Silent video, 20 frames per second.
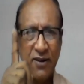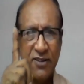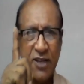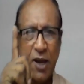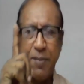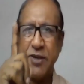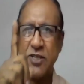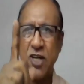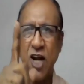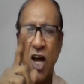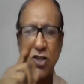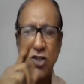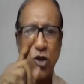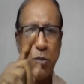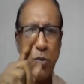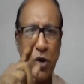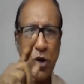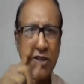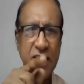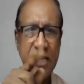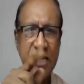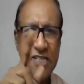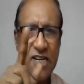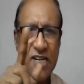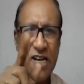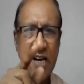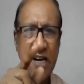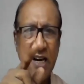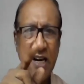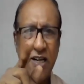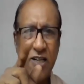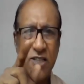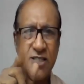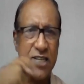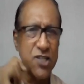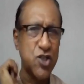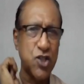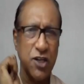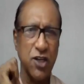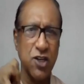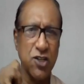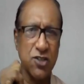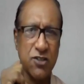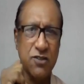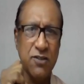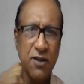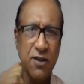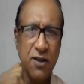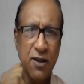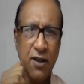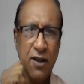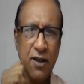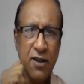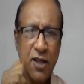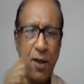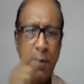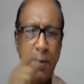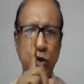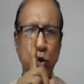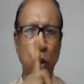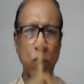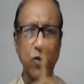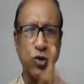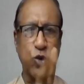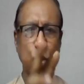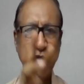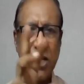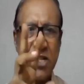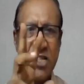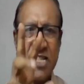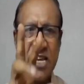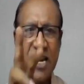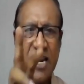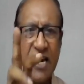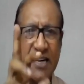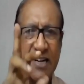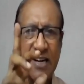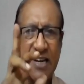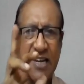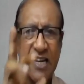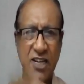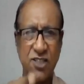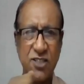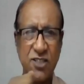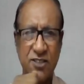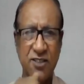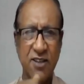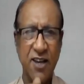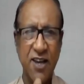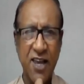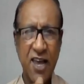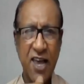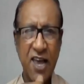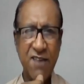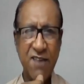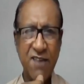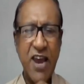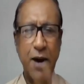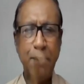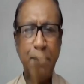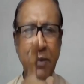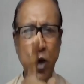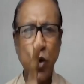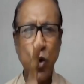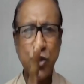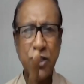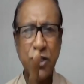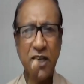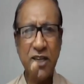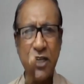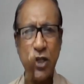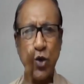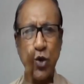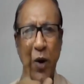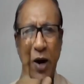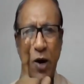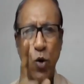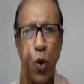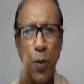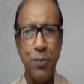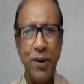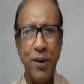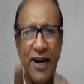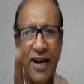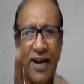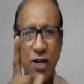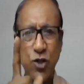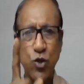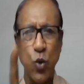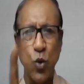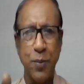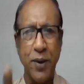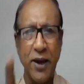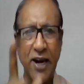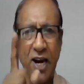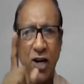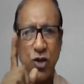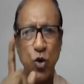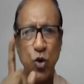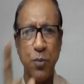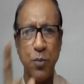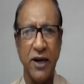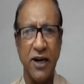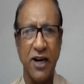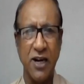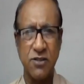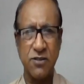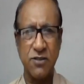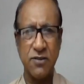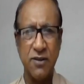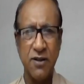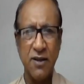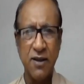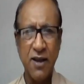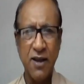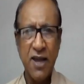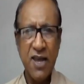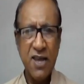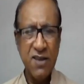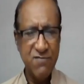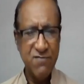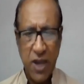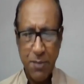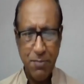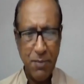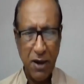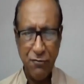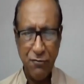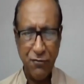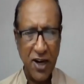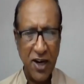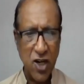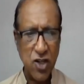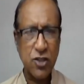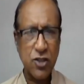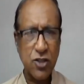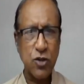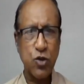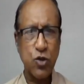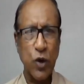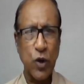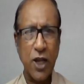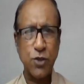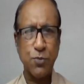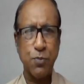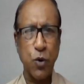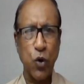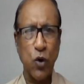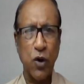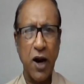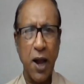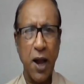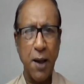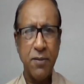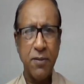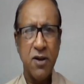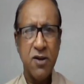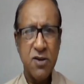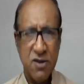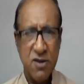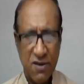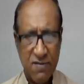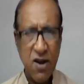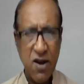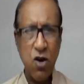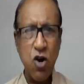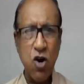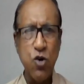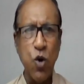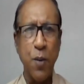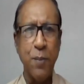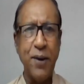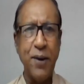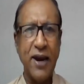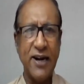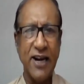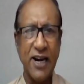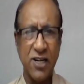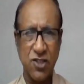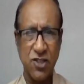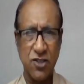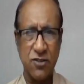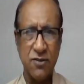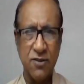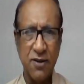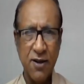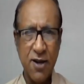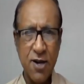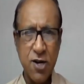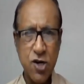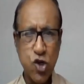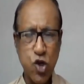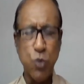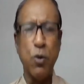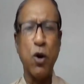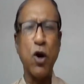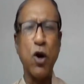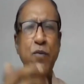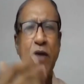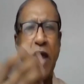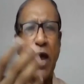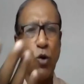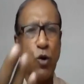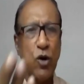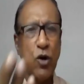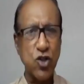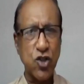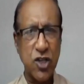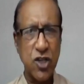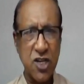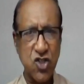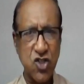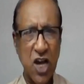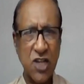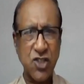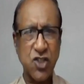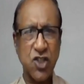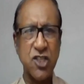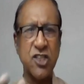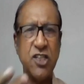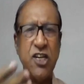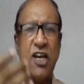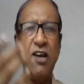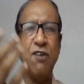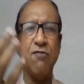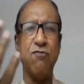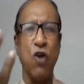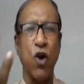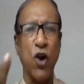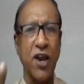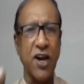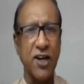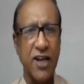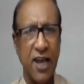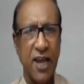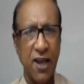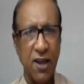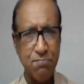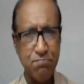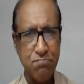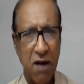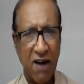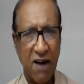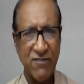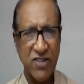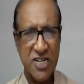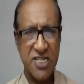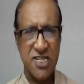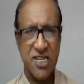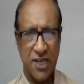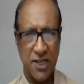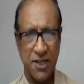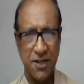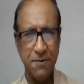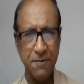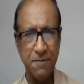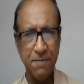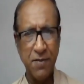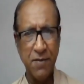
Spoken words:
That is last about 13 centuries. That is 1,300 years. We are using this word obedience, obedience, obedience. We may finish today's program on obedience. Tomorrow we are going to see chastity, following day, poverty.